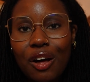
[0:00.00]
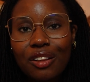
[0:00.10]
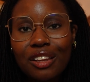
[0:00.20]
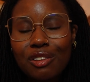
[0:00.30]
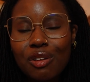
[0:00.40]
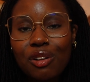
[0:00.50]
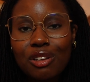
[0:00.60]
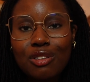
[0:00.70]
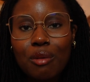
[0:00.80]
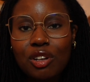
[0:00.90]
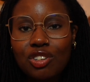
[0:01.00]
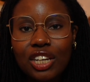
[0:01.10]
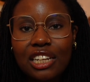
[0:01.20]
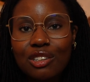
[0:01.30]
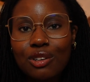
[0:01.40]
there's only so much you
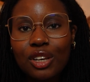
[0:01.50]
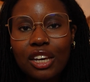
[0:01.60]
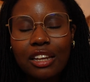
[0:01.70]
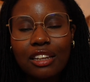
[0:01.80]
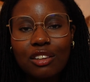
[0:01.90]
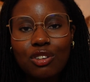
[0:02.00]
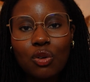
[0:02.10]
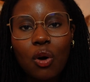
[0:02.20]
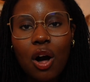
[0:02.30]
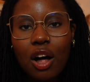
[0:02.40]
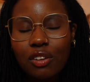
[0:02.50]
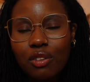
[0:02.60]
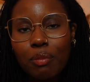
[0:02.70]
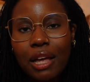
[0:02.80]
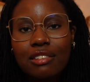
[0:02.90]
can do. You can do all of
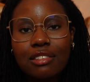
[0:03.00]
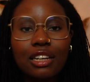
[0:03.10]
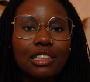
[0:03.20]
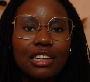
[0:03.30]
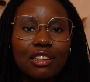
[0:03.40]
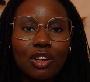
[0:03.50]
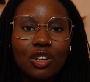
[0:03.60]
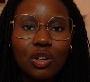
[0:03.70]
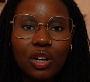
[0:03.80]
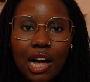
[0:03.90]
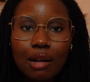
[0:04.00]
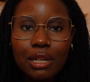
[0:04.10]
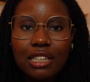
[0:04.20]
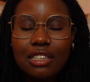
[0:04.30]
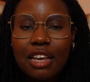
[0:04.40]
the best techniques on your
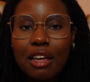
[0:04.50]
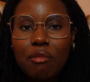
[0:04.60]
garments,